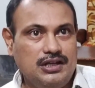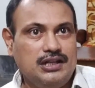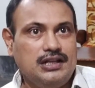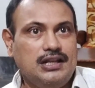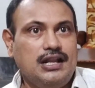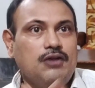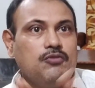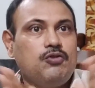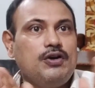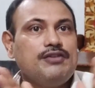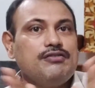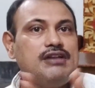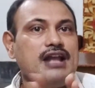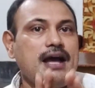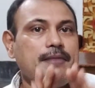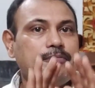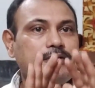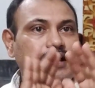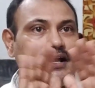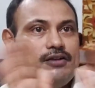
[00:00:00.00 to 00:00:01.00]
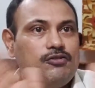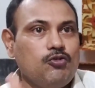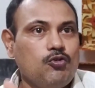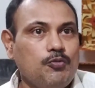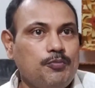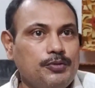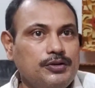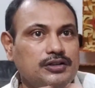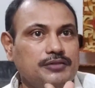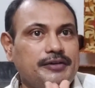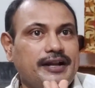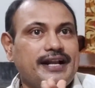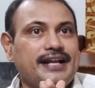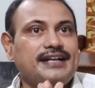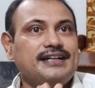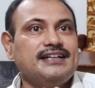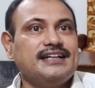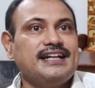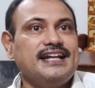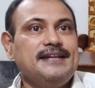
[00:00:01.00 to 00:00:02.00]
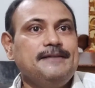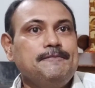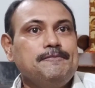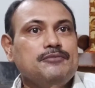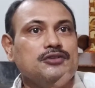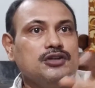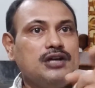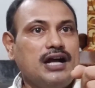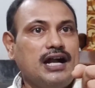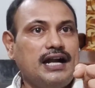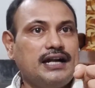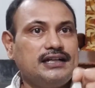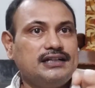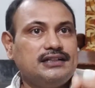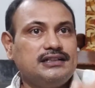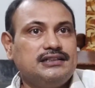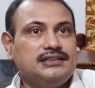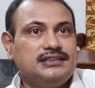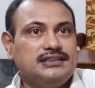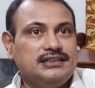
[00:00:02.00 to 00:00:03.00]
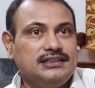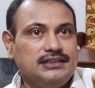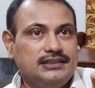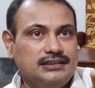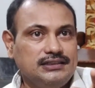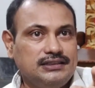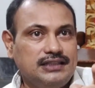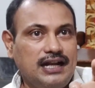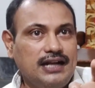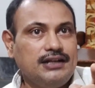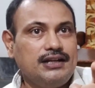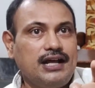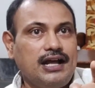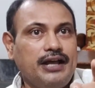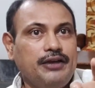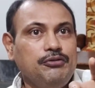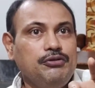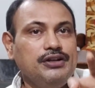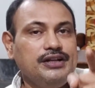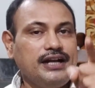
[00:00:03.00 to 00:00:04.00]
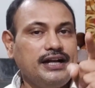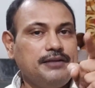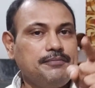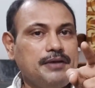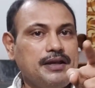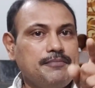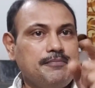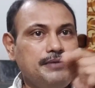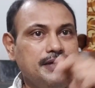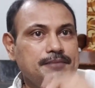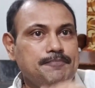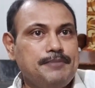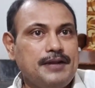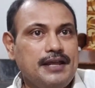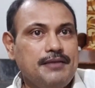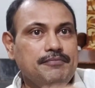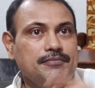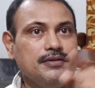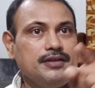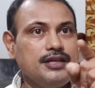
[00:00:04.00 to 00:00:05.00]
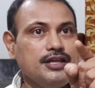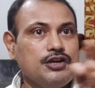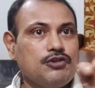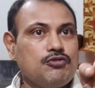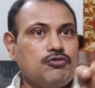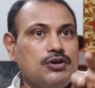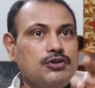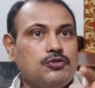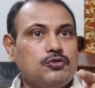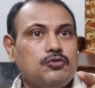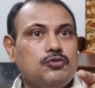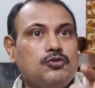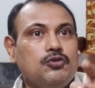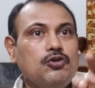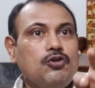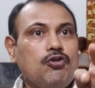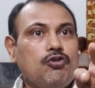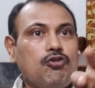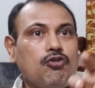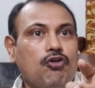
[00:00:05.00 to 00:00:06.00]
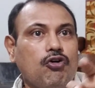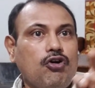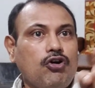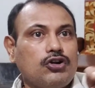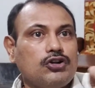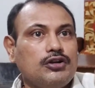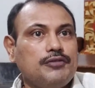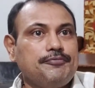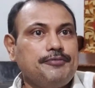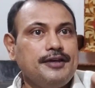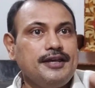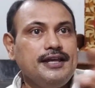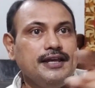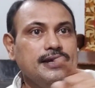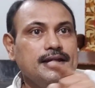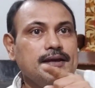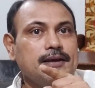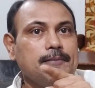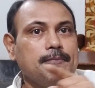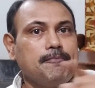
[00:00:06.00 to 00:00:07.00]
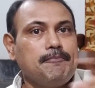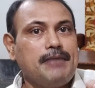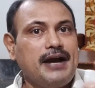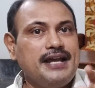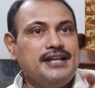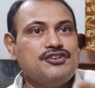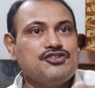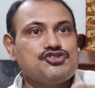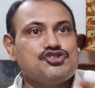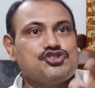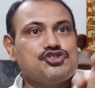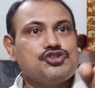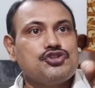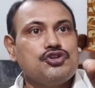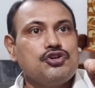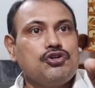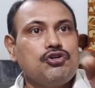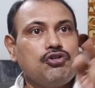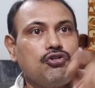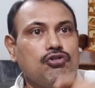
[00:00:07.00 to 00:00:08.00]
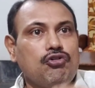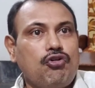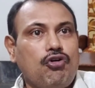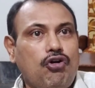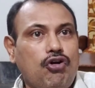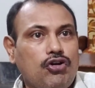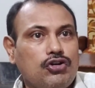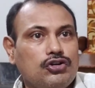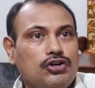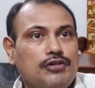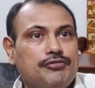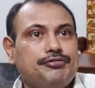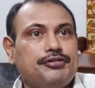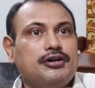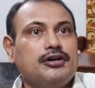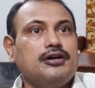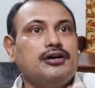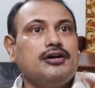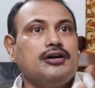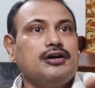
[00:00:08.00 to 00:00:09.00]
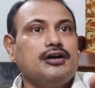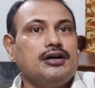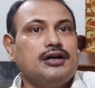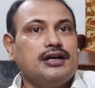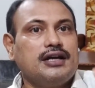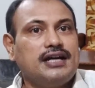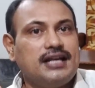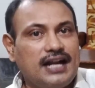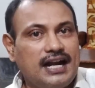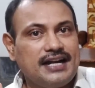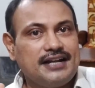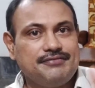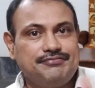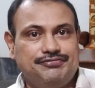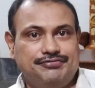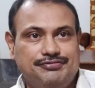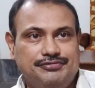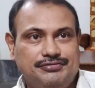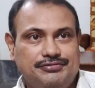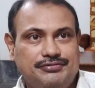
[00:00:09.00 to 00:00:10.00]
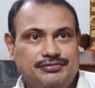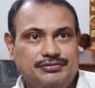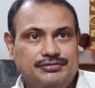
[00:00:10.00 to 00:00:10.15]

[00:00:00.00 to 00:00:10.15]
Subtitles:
Now what will happen? I will open the bracket again and that I will write my B prime equal to curl of A minus curl of grad F.